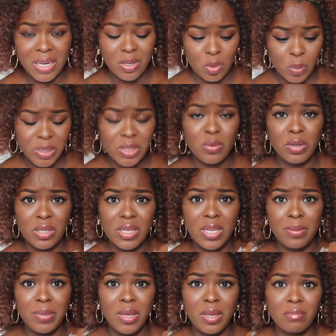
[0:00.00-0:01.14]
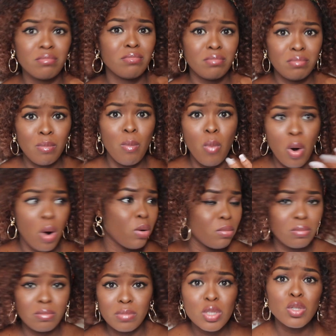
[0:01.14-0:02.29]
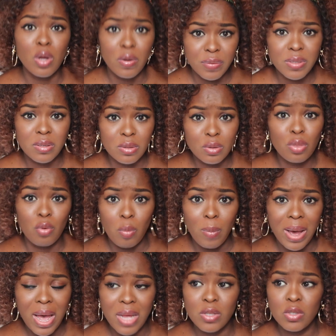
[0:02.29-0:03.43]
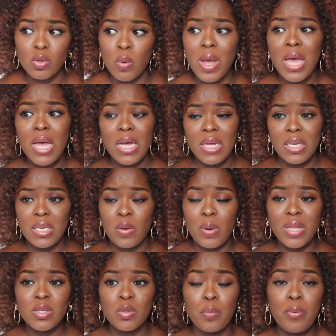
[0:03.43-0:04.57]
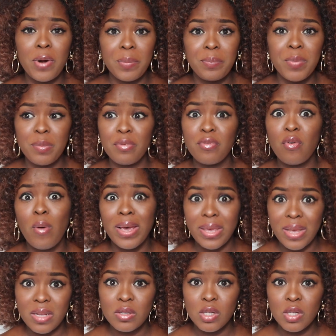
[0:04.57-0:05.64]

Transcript: You know, they're still going to give me more stuff through my hand. So they wanted to prep me before I get